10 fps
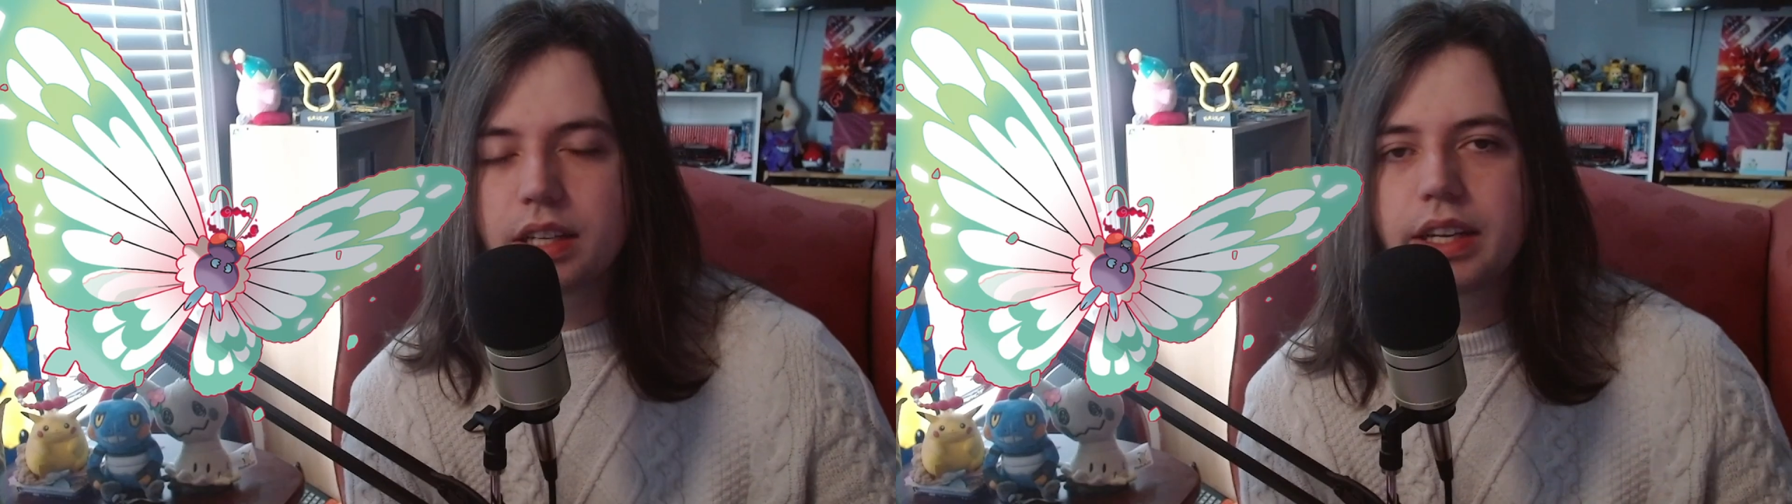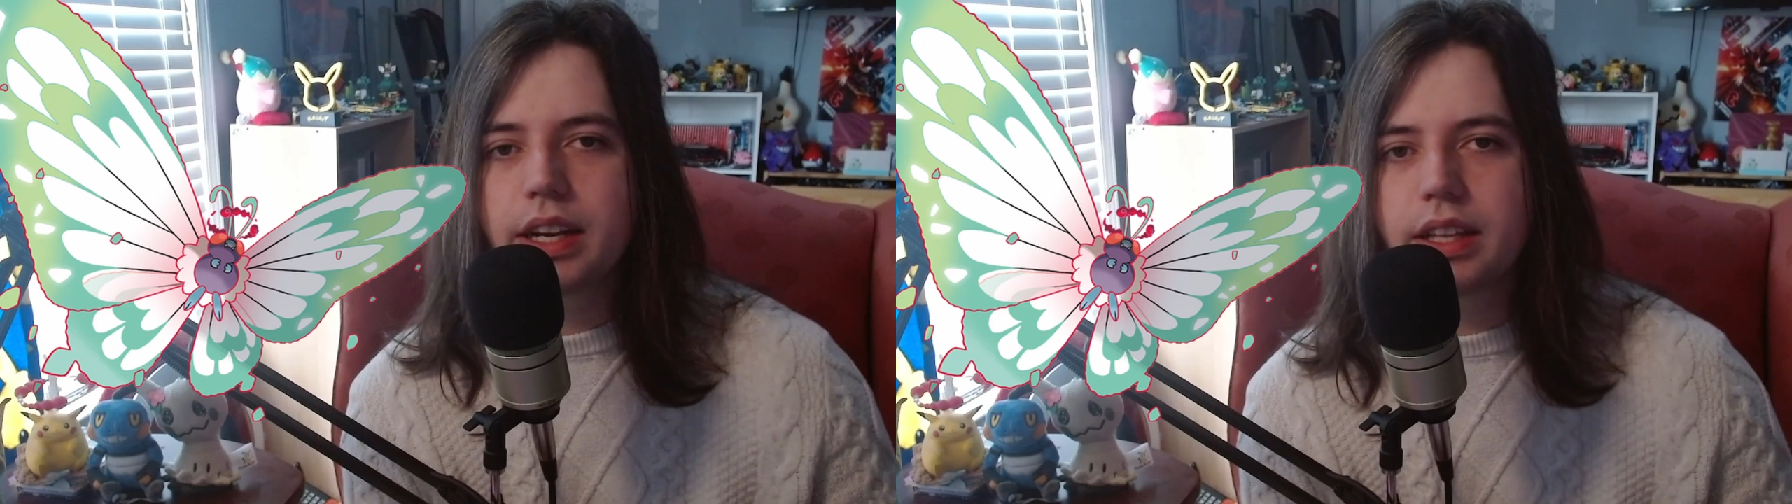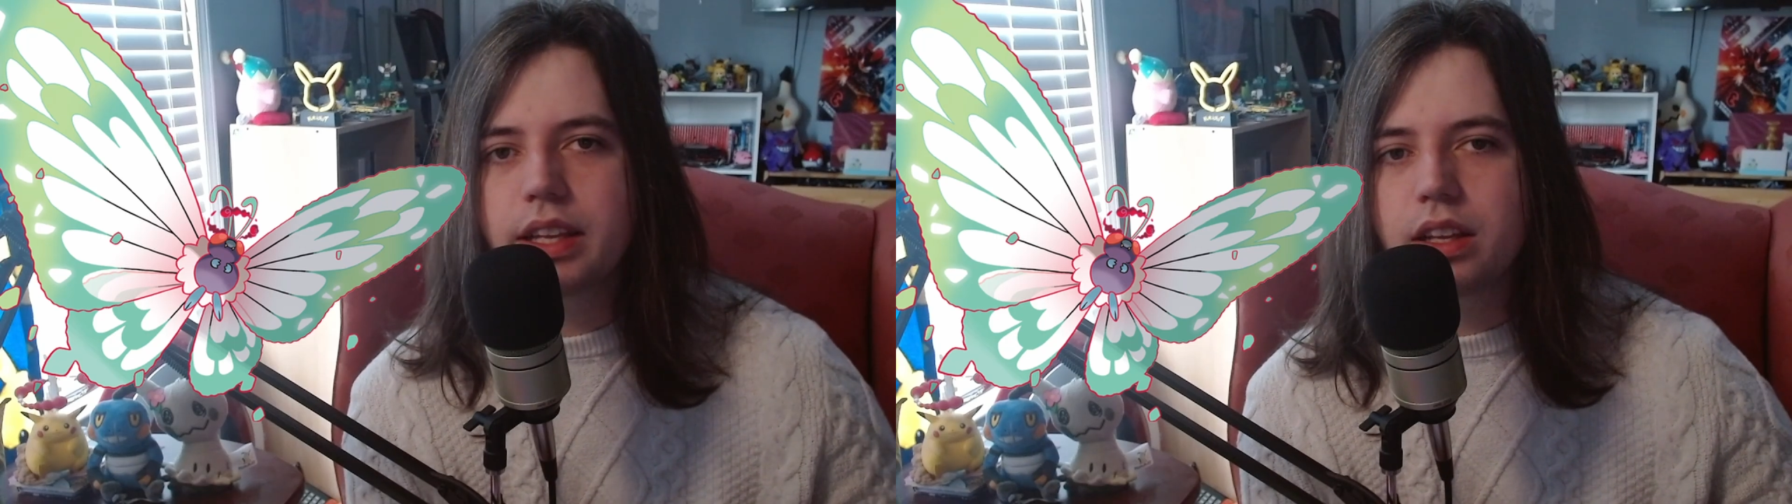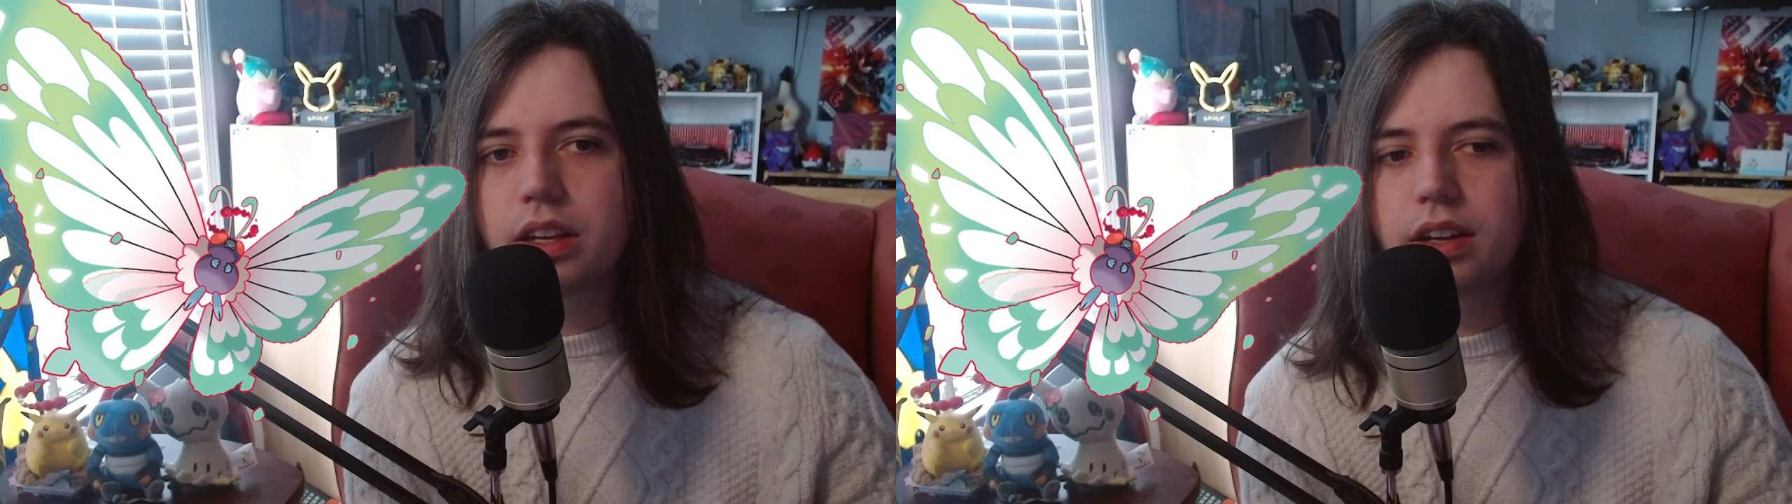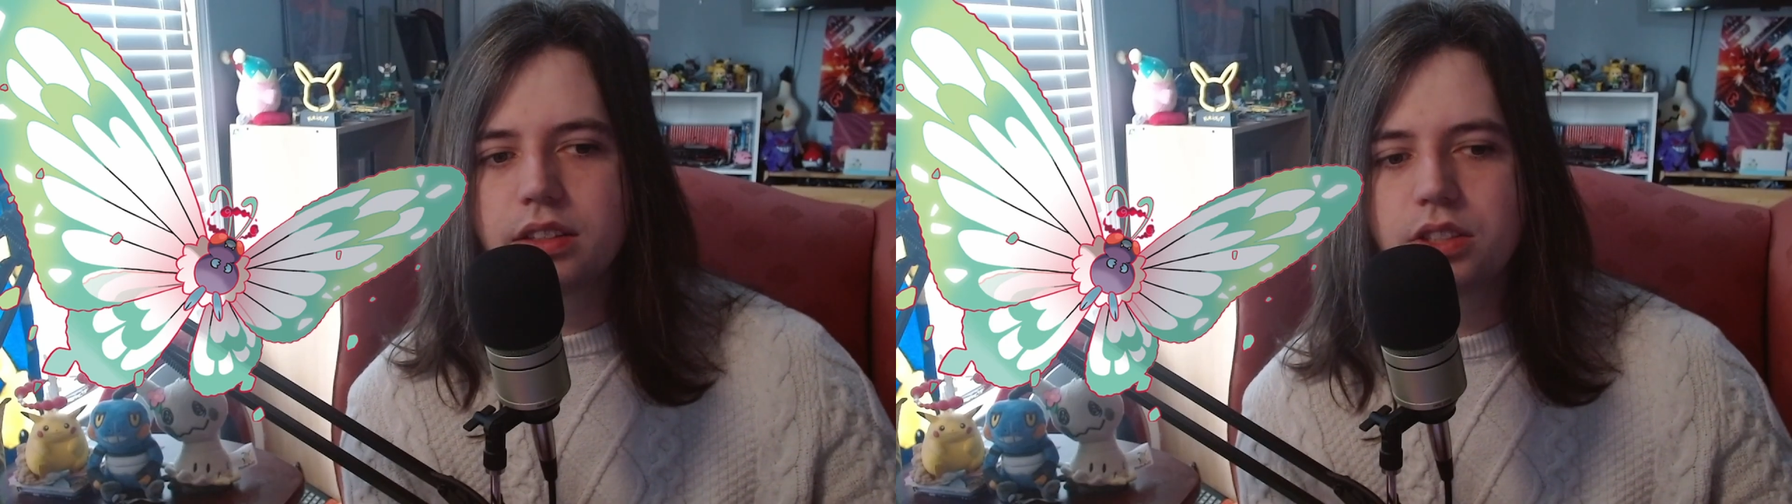I think the
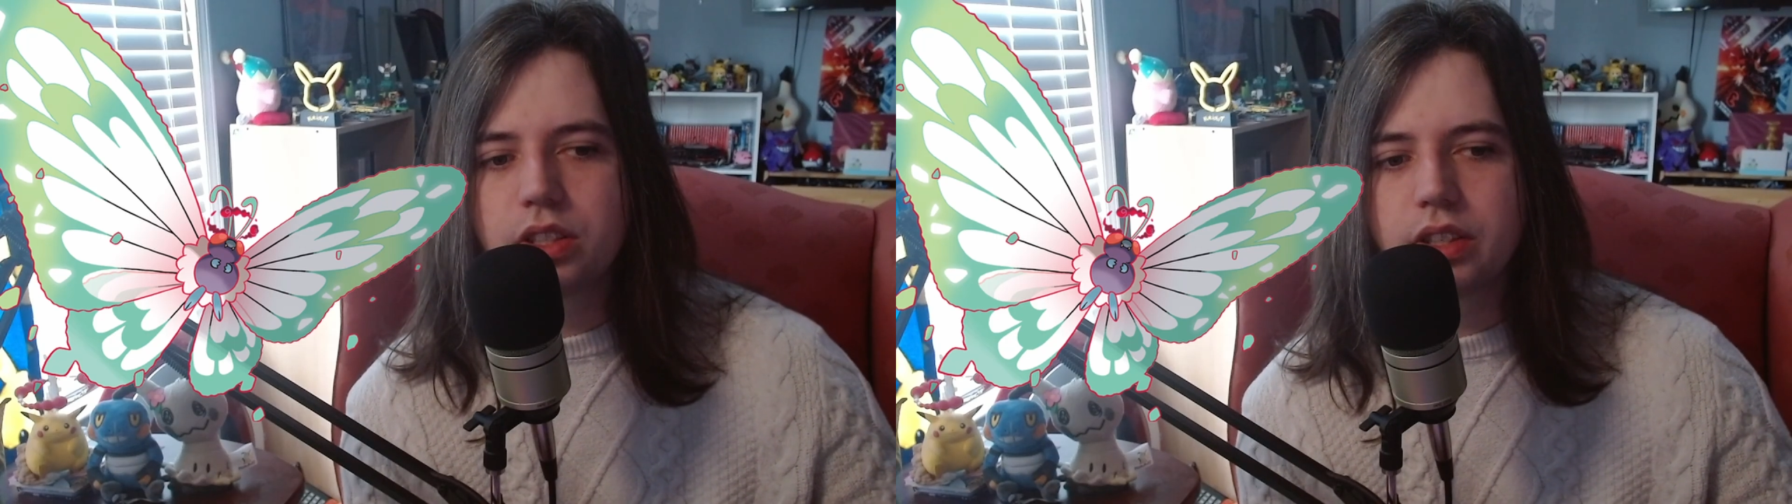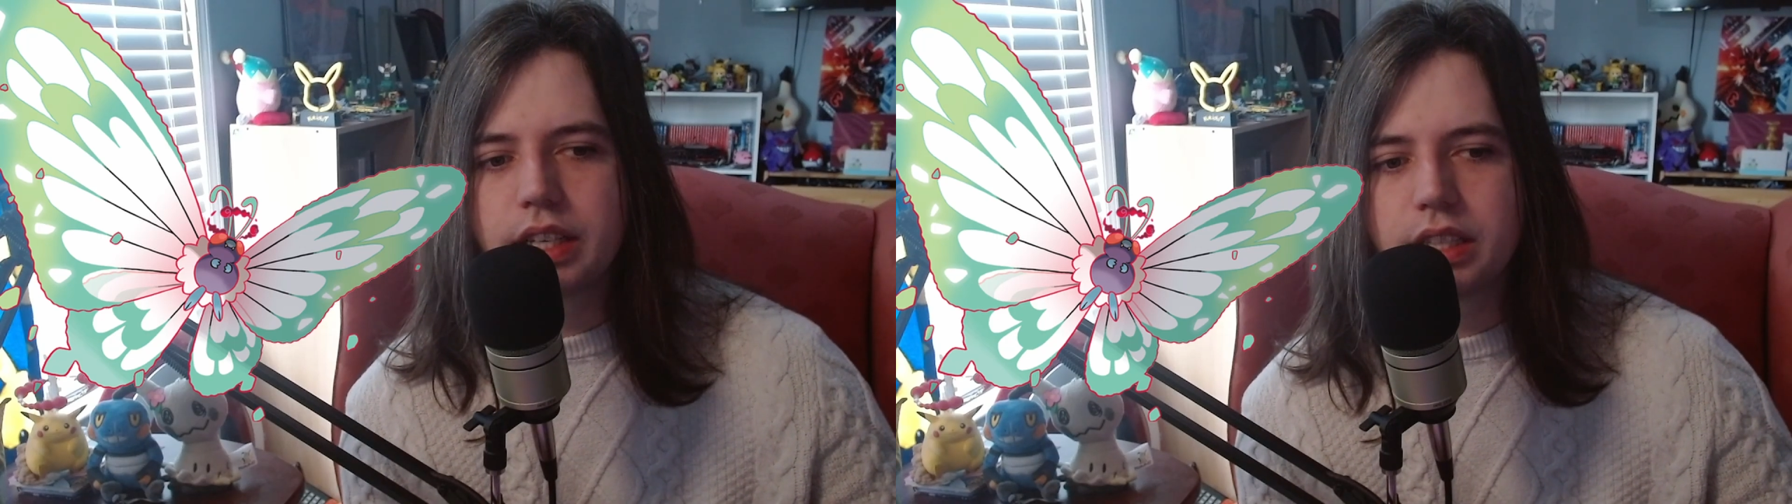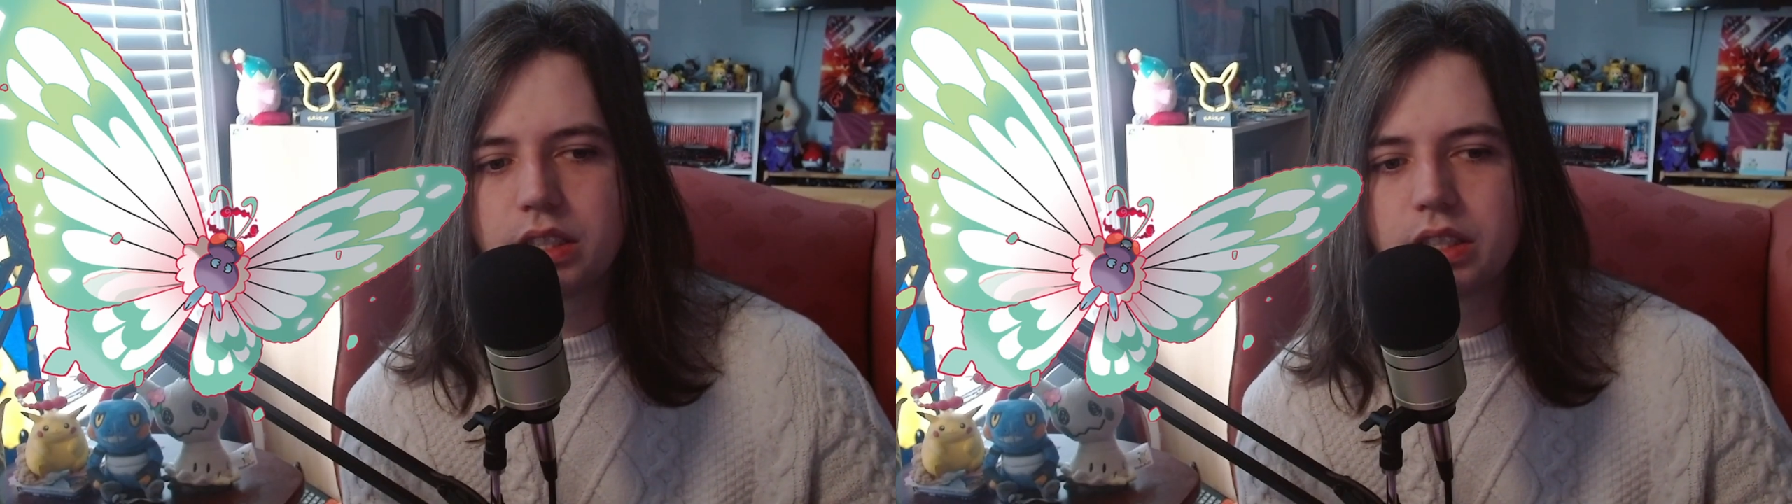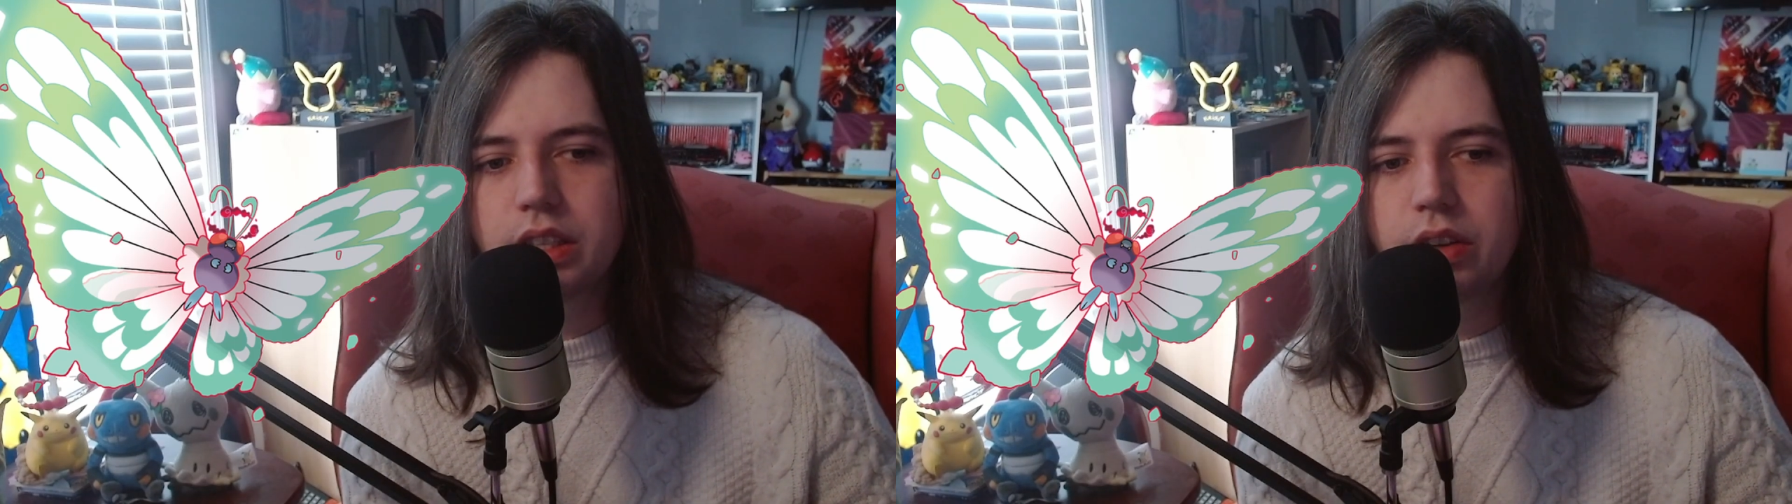colors are nice.